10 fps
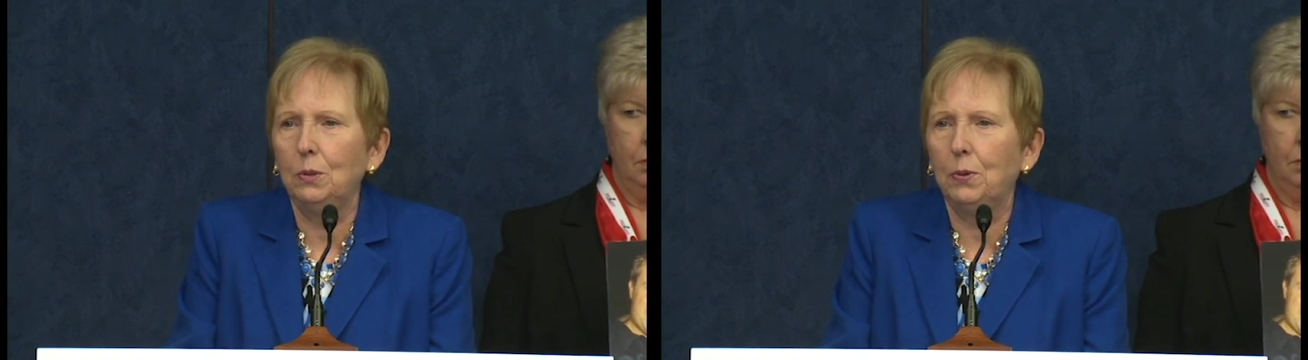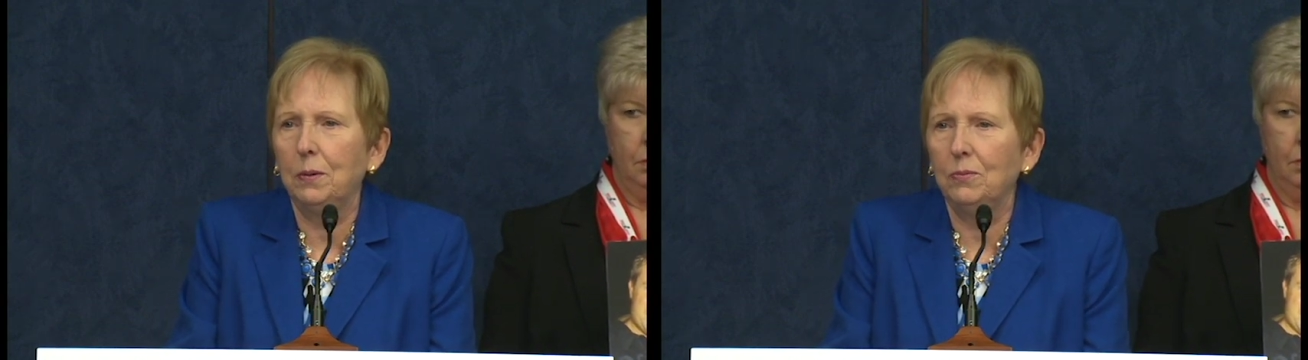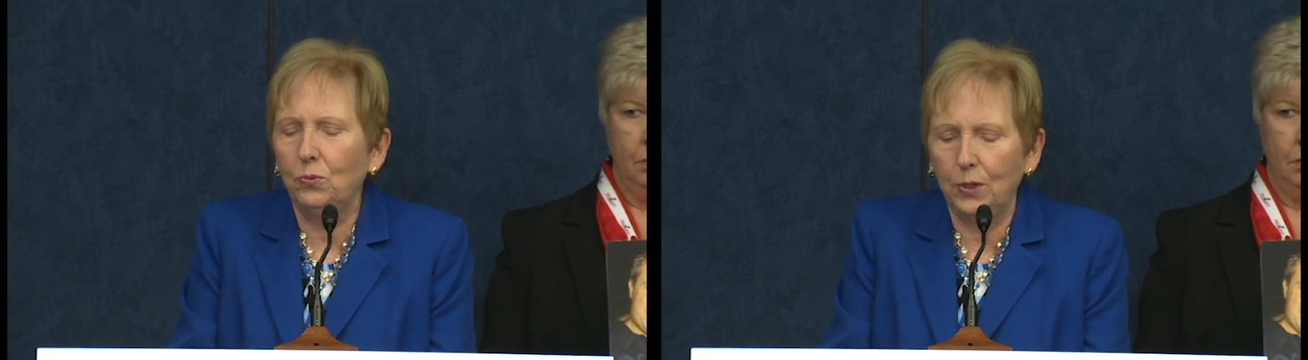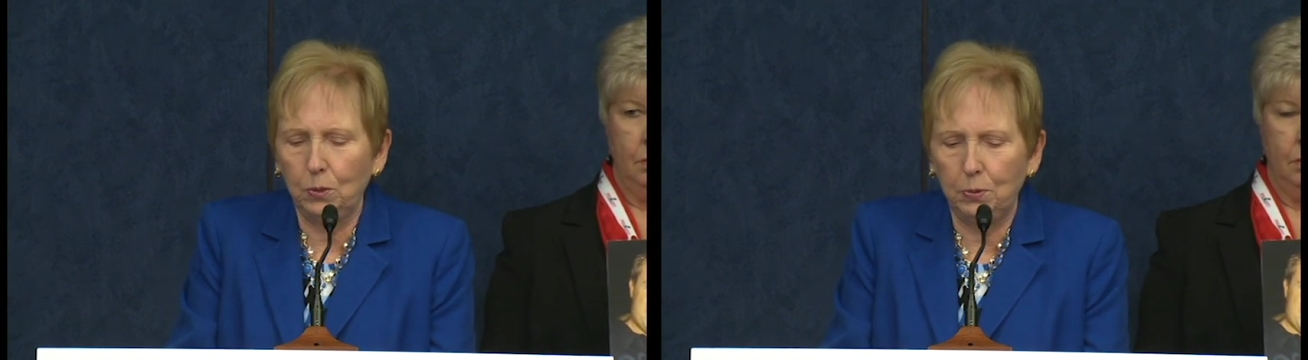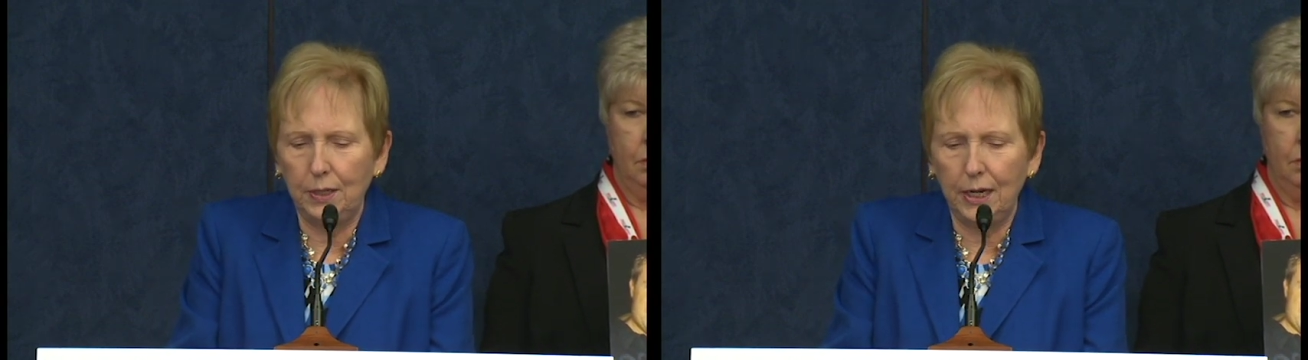Department of
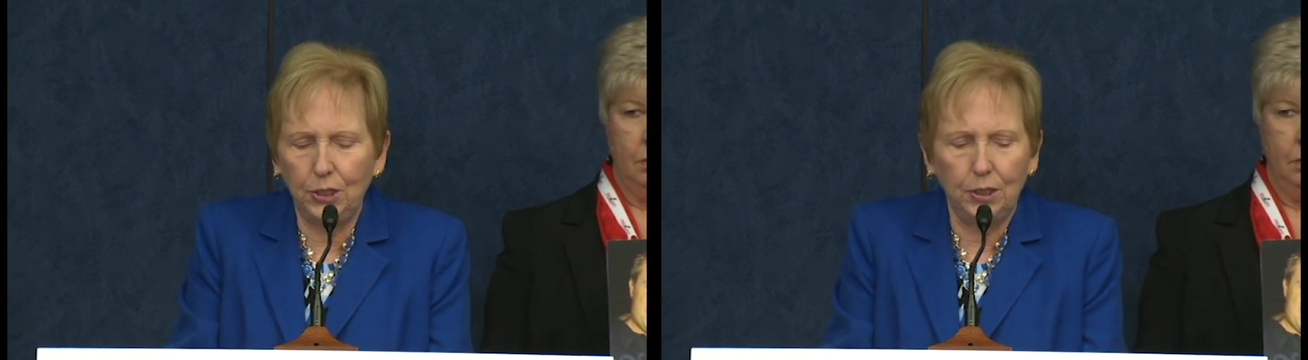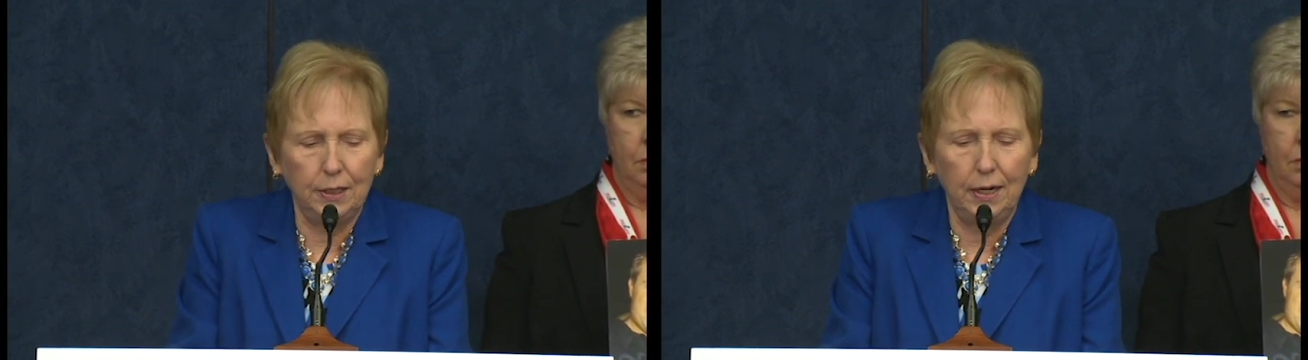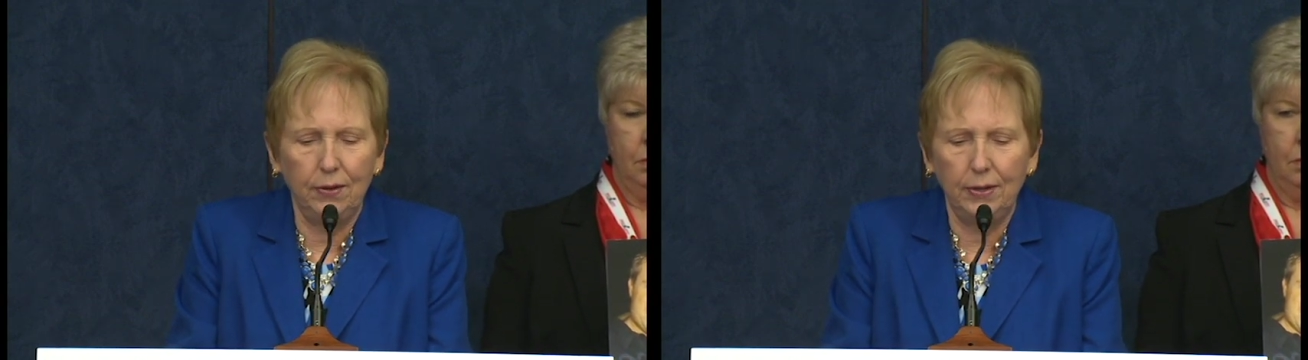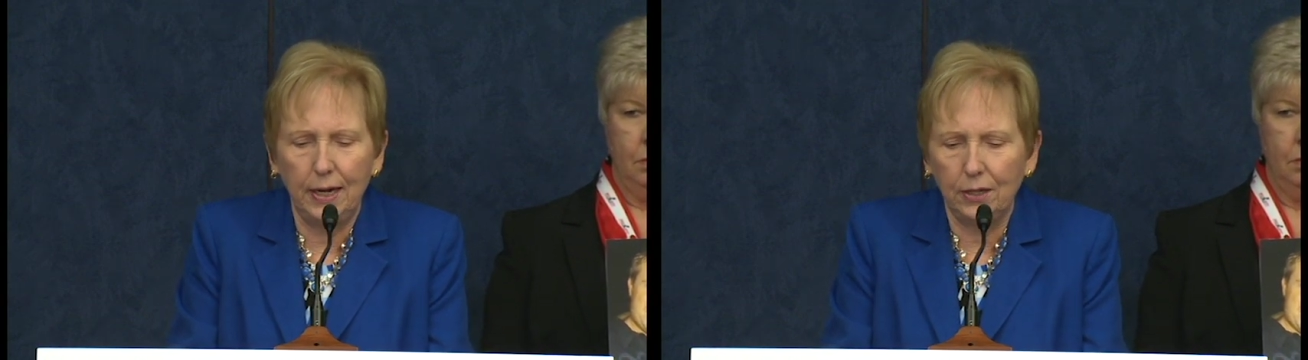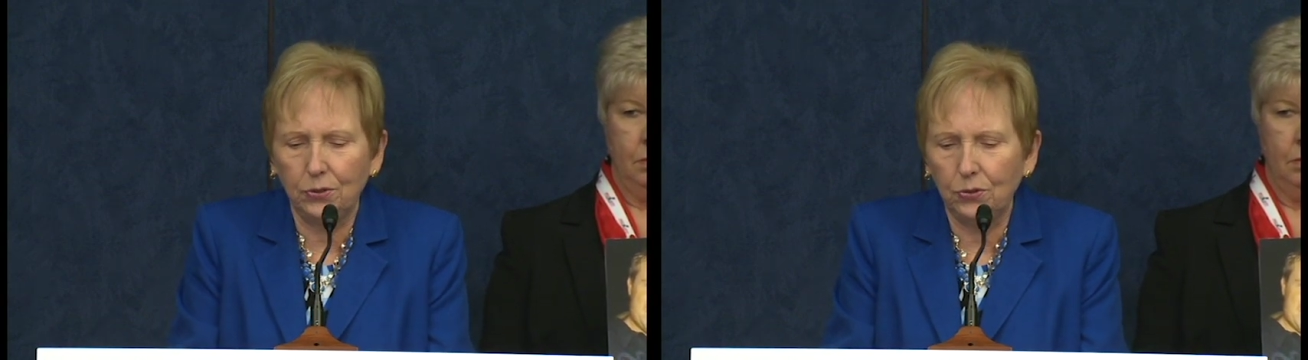Transportation and the
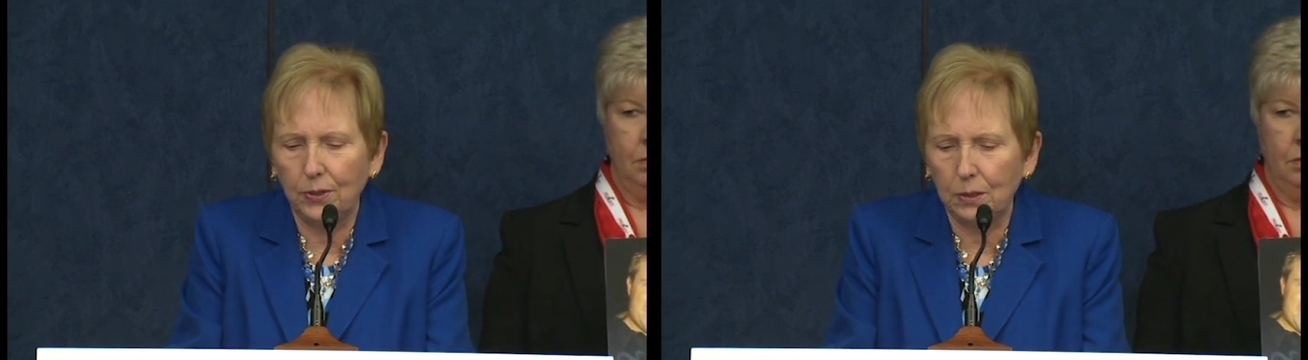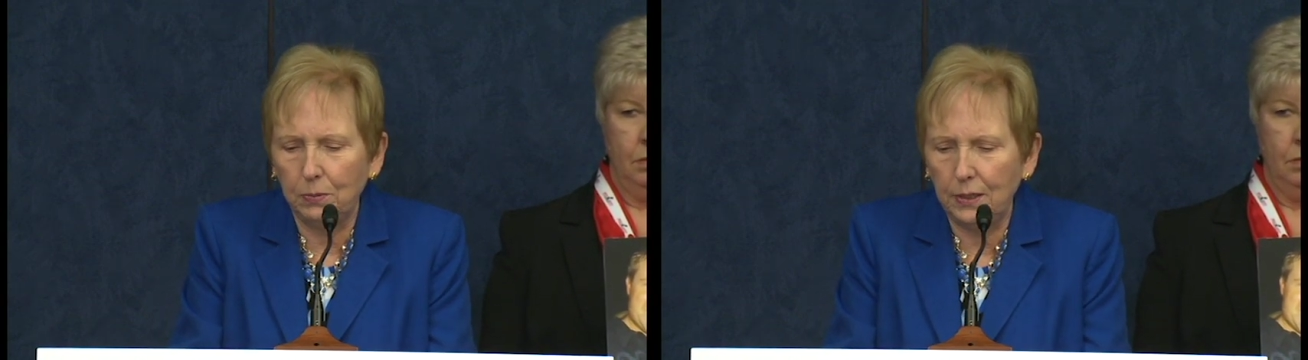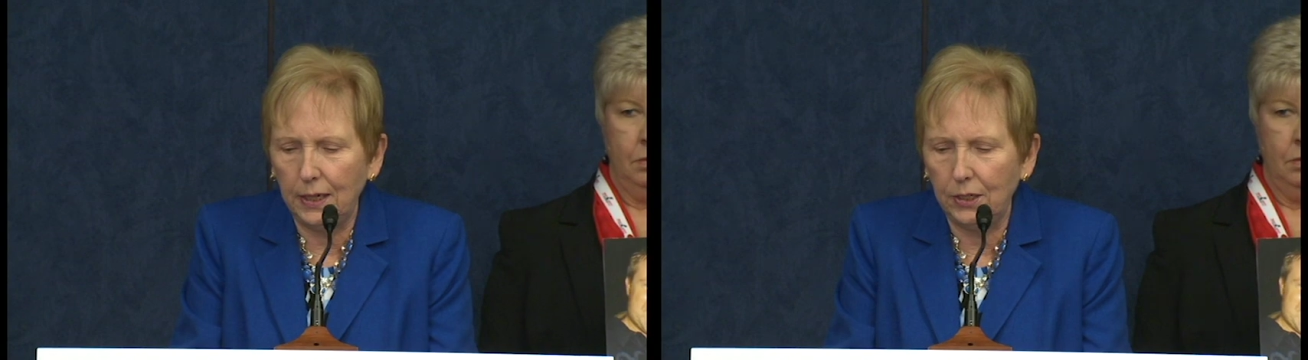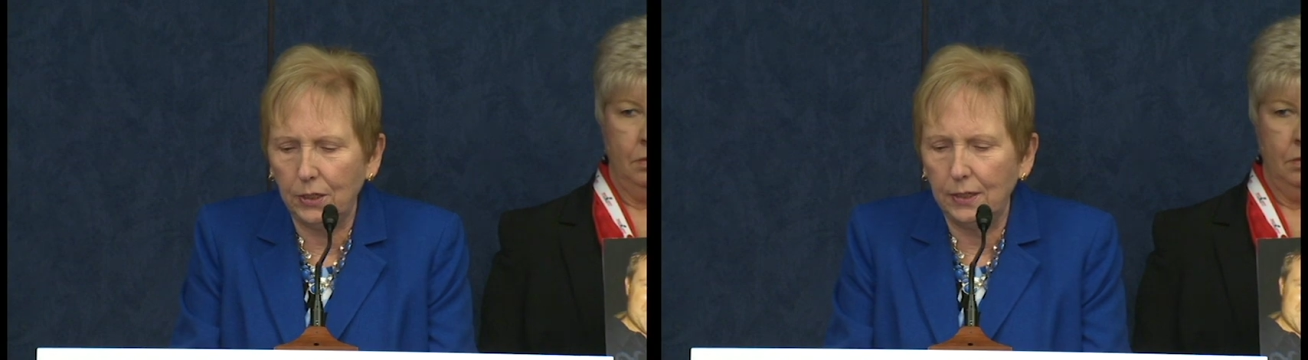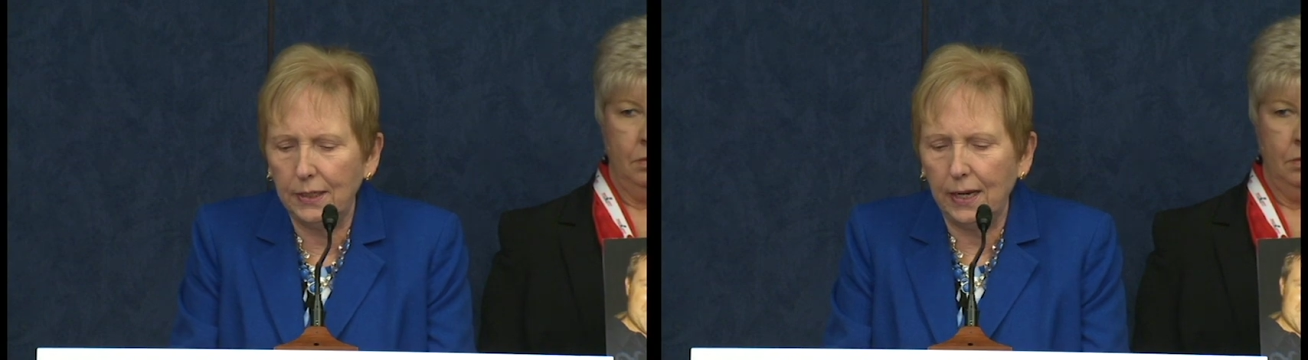National
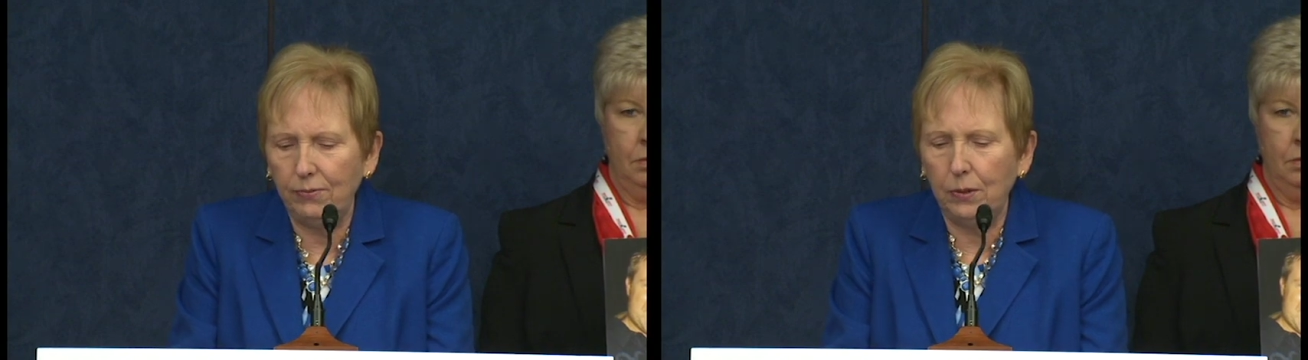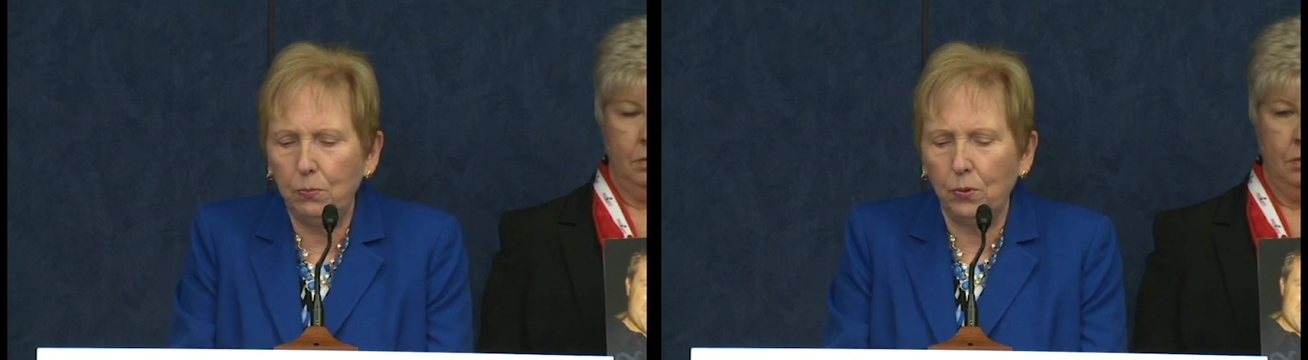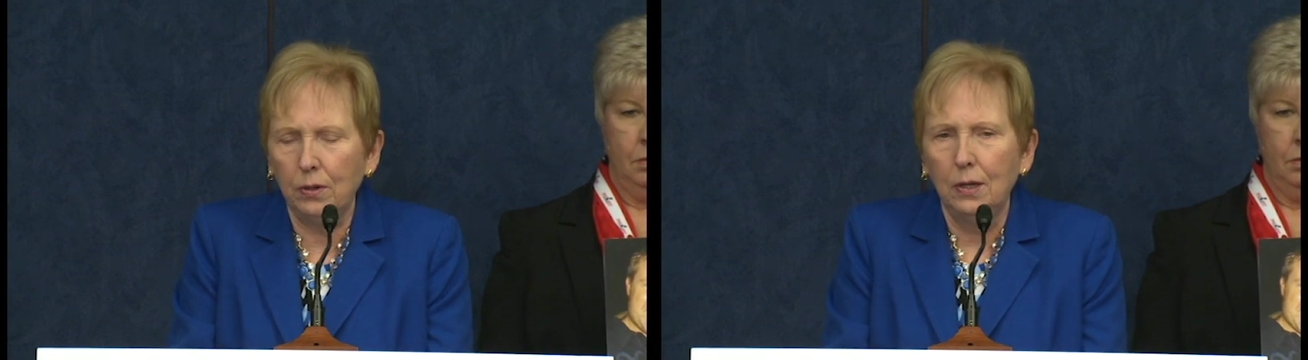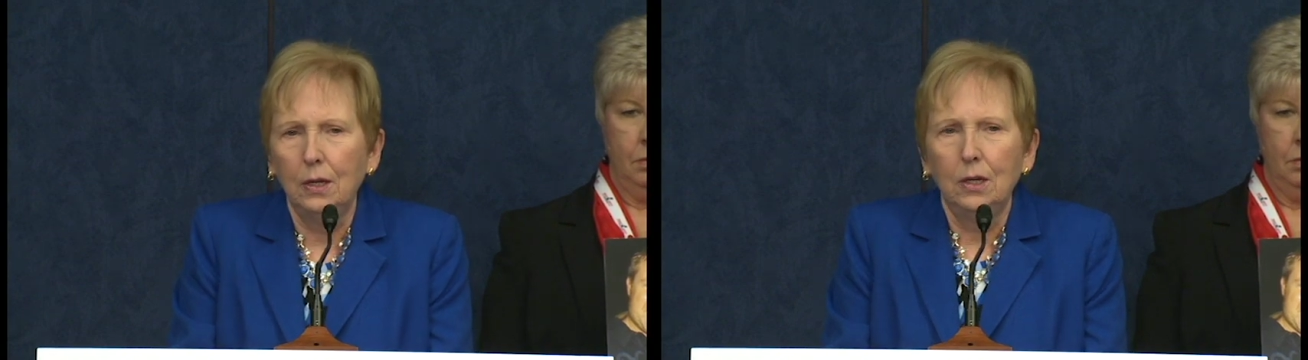Transportation Safety Board